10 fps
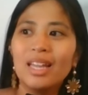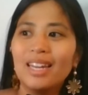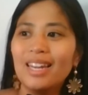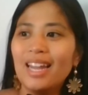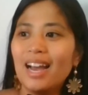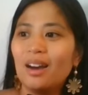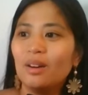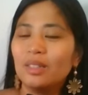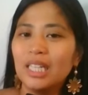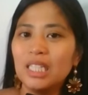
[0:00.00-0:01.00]

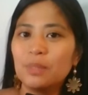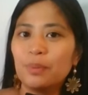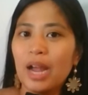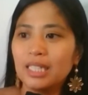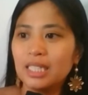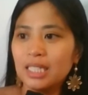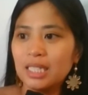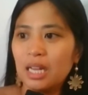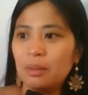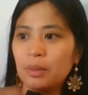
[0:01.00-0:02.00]
Now, let's practice
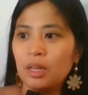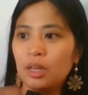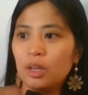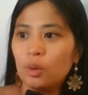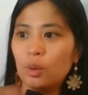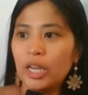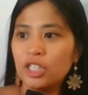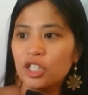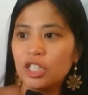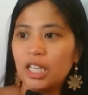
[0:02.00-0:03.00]
some
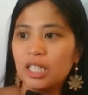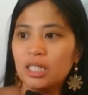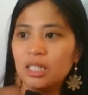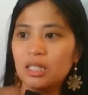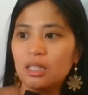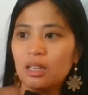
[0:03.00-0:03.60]
questions